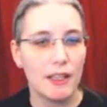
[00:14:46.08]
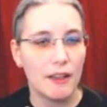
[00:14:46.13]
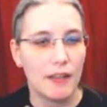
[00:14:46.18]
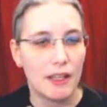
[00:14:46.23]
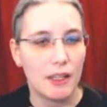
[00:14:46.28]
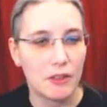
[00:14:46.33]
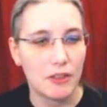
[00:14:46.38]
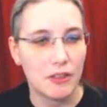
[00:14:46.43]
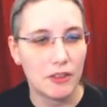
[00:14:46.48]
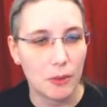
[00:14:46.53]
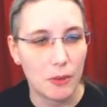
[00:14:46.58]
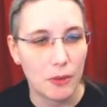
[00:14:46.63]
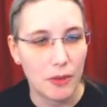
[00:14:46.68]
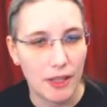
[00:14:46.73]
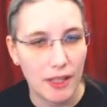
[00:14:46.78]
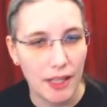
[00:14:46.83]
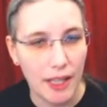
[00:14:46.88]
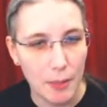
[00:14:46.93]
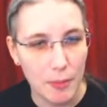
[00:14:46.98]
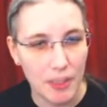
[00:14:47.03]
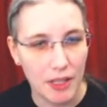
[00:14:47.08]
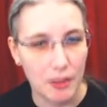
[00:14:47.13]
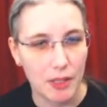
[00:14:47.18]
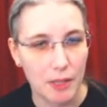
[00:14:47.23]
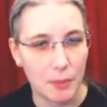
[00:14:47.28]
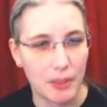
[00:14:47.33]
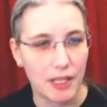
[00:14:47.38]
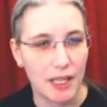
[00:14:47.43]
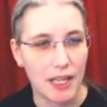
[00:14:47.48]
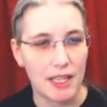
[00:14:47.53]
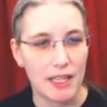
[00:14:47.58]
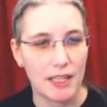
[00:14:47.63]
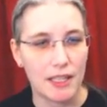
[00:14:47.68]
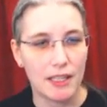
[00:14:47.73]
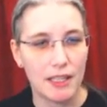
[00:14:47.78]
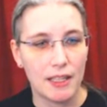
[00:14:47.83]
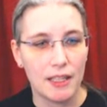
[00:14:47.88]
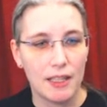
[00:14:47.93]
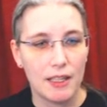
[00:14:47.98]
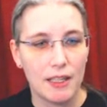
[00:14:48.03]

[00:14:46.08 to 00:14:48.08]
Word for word: There's LiberaPay.